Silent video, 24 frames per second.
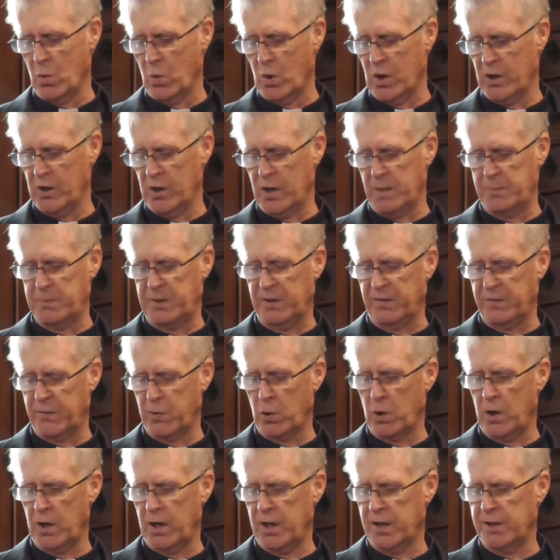where up to
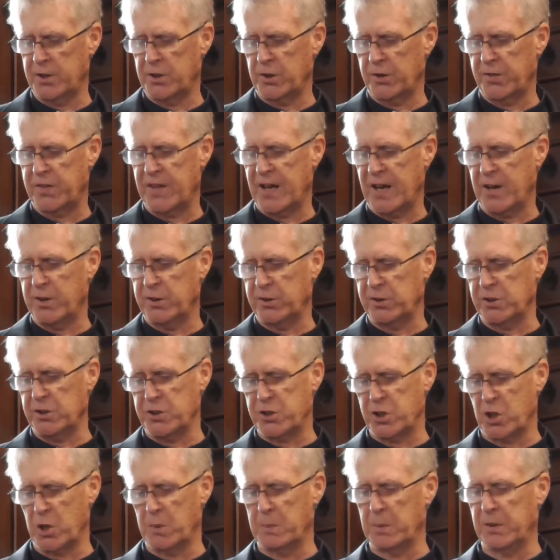400,000
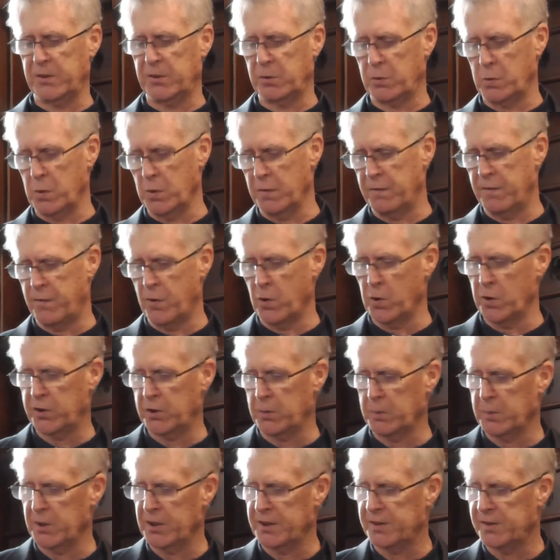Germans were
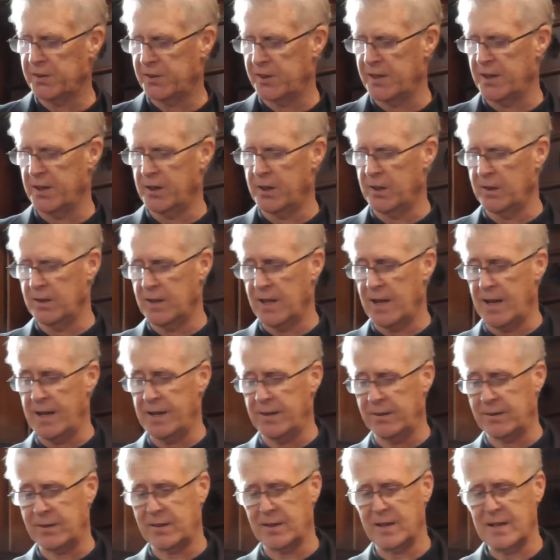forcibly
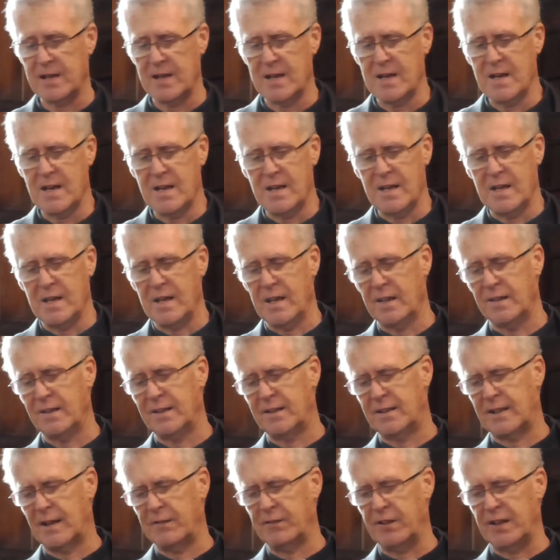sterilized and
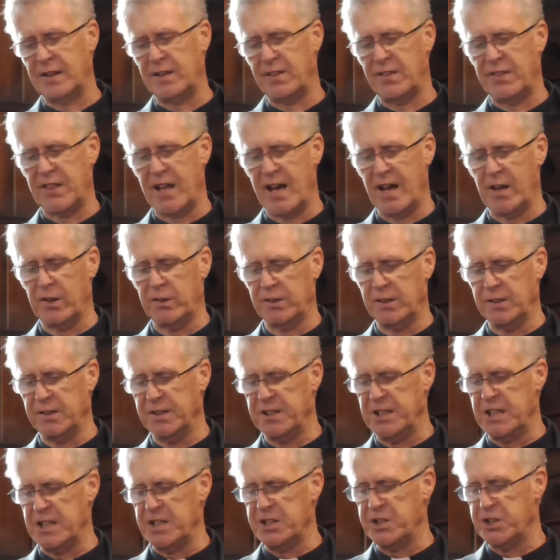
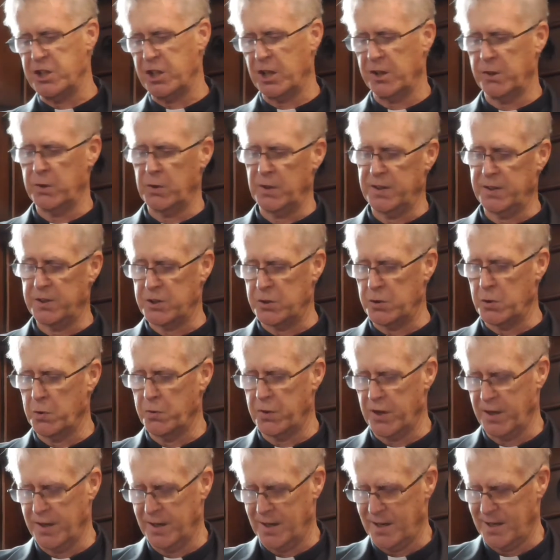70,000 degenerates
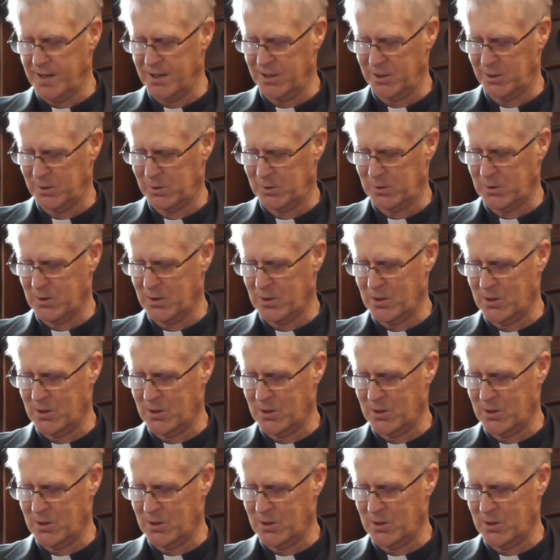euthanized.